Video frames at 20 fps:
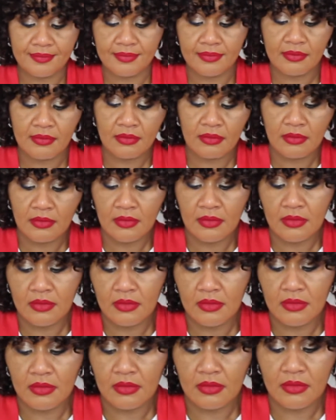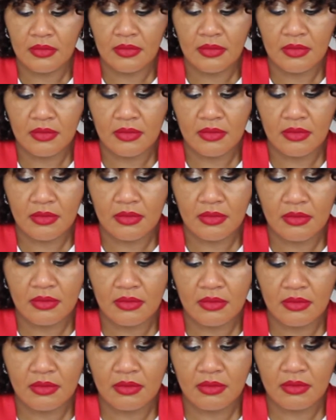
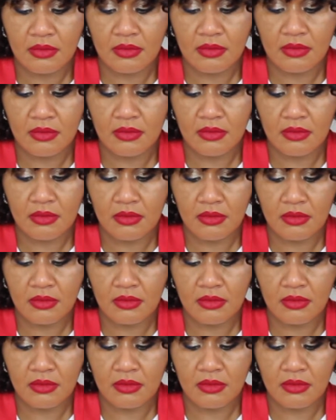Nobody speaks.